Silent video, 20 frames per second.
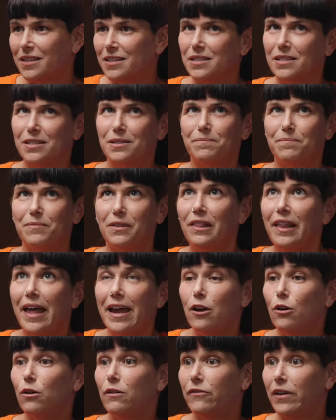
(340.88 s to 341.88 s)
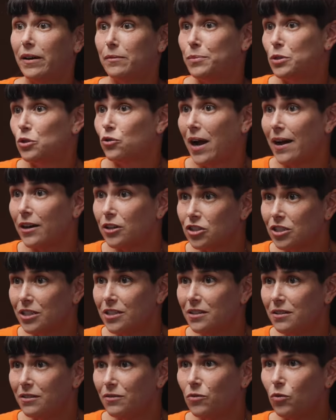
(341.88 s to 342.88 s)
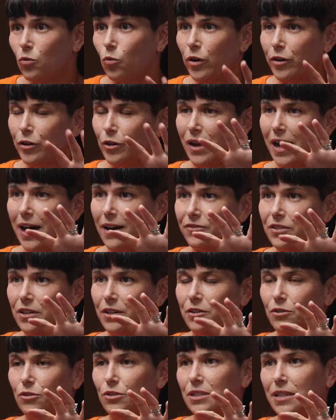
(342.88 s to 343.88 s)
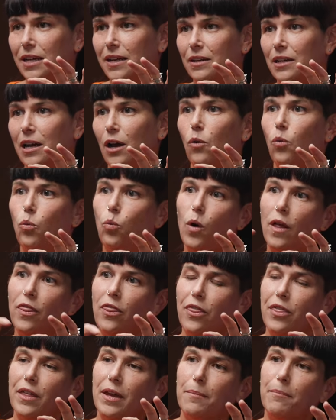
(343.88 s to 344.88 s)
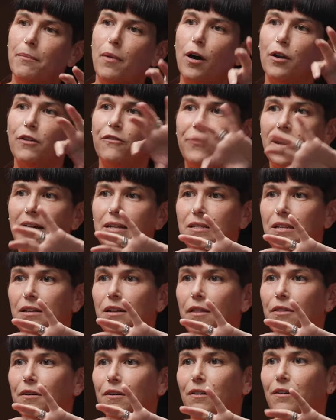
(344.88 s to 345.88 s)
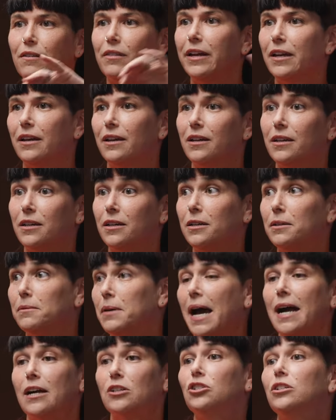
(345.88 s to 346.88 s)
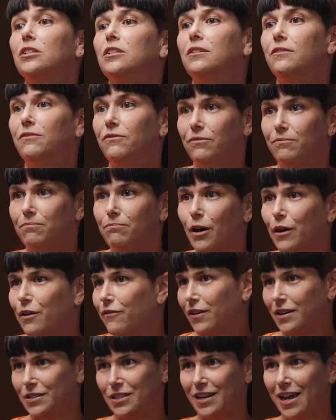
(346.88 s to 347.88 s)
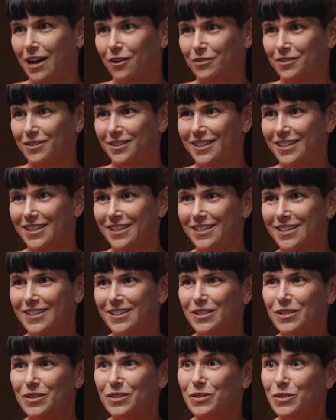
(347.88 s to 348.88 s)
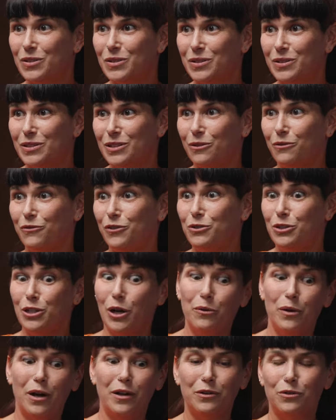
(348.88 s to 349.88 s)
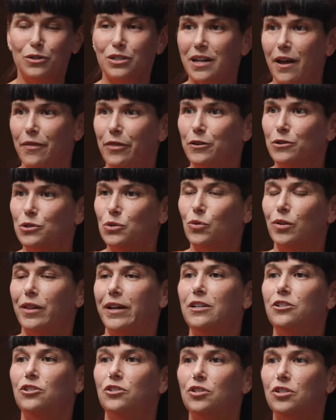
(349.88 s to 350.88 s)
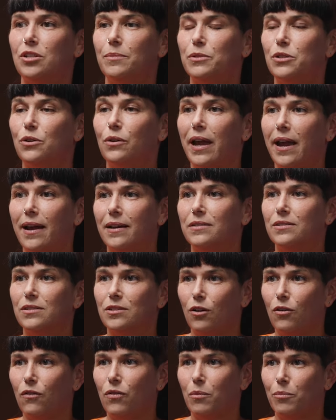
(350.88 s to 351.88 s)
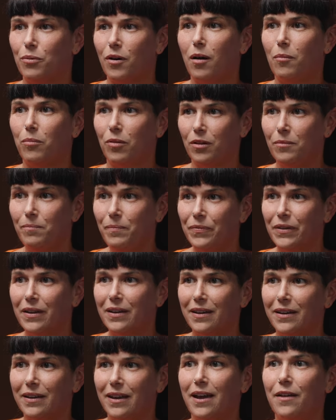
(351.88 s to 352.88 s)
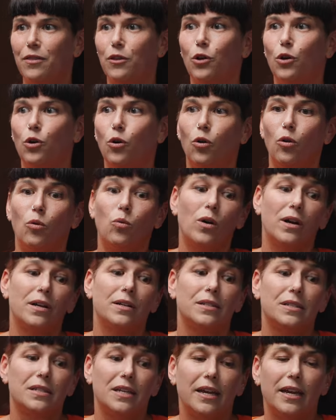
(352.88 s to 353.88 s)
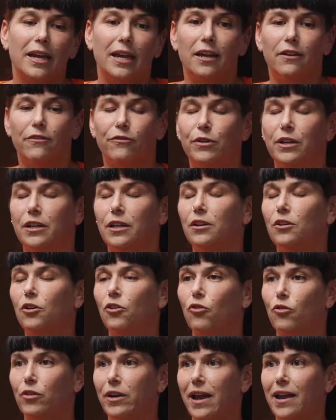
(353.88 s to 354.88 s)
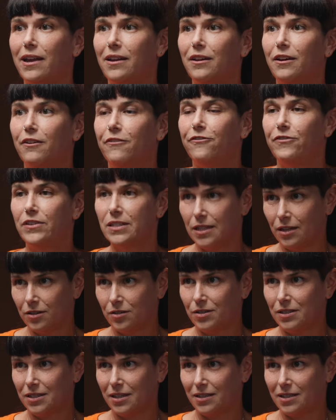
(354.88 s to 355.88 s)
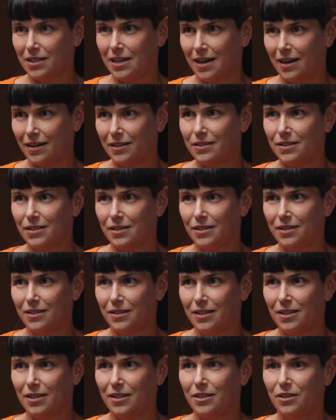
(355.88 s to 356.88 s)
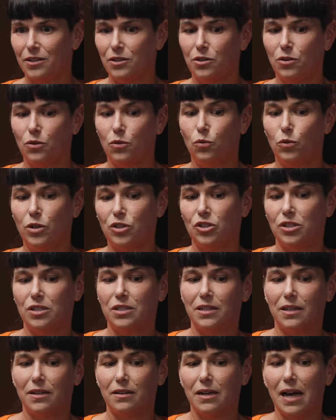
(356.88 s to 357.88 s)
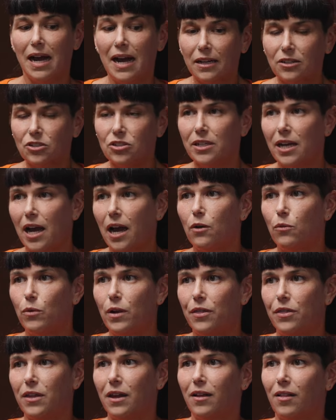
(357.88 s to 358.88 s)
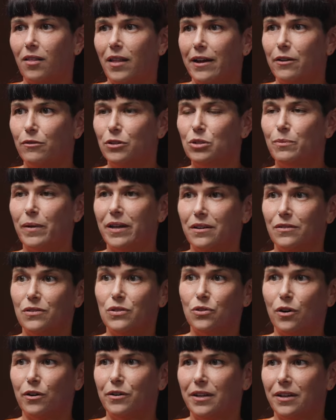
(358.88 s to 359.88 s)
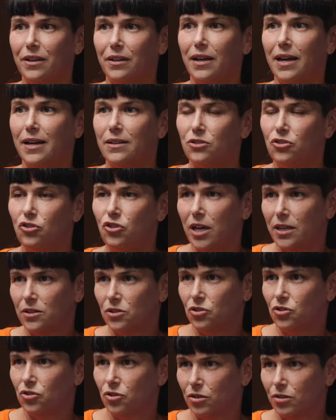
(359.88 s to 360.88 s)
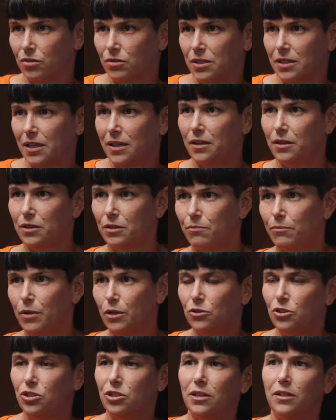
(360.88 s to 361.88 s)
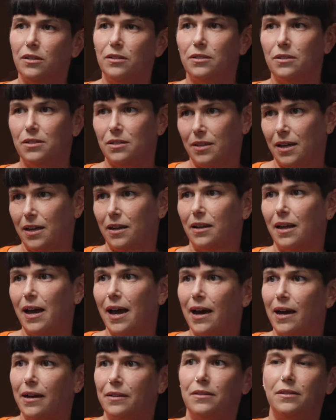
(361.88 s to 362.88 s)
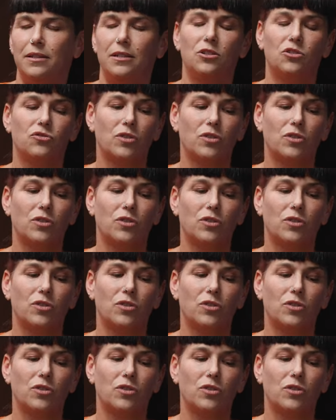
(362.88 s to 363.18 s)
this layer of abstraction where you have to understand how one thing modifies another, like an adjective modifies a noun. So if you don't understand those relationships, you can't solve the problem. And the goal was, if we can create a physical syntax, which is actually how we think language might have started, as gestures and motions that had these